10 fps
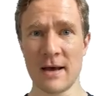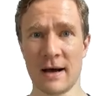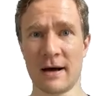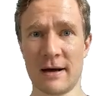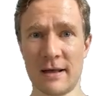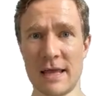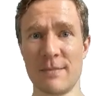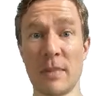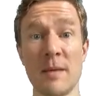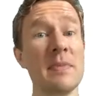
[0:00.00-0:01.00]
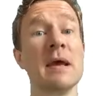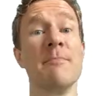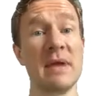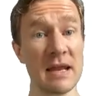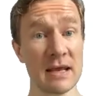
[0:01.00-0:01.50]
Uh, it might be
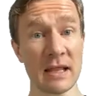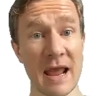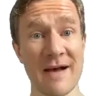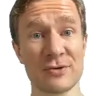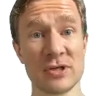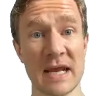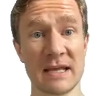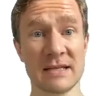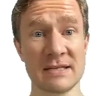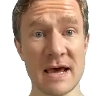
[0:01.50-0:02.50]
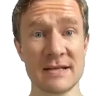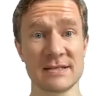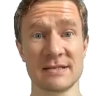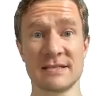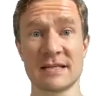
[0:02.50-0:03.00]
immediately after taking the test and